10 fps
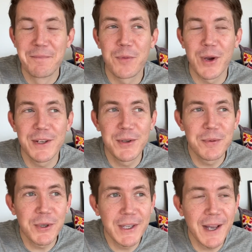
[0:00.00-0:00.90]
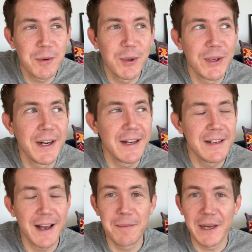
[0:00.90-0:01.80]
We had a new moon in Capricorn, and
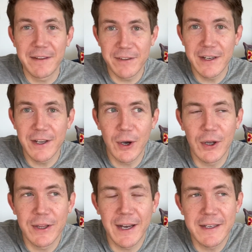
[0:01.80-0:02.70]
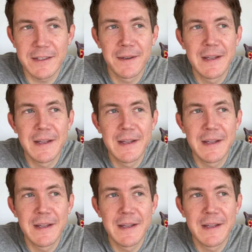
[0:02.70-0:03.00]
I, I made a video on that.